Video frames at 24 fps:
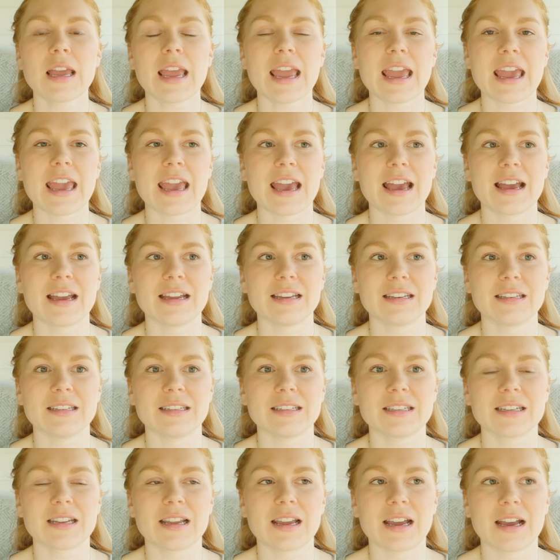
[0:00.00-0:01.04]

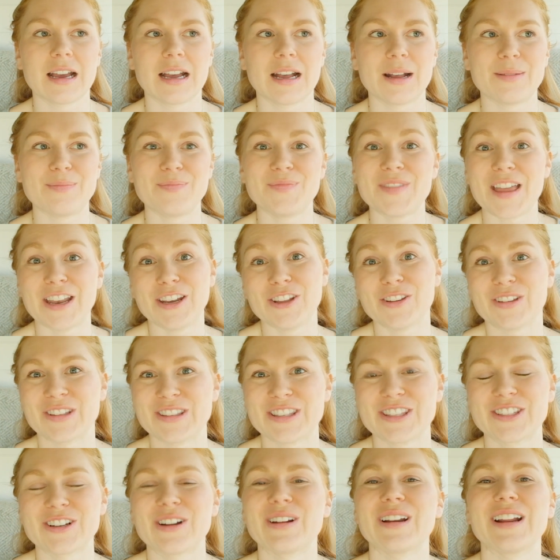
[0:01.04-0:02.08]
And then you can
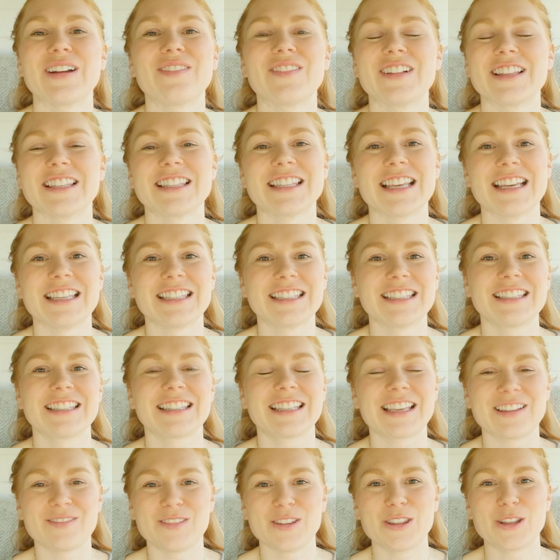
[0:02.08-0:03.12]
start it once they
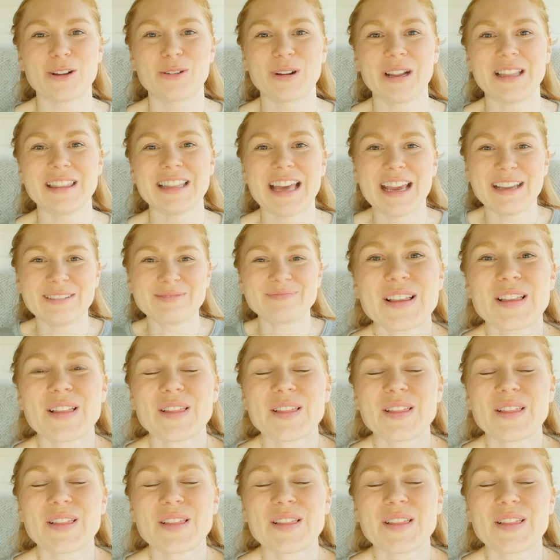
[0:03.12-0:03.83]
give you the green light.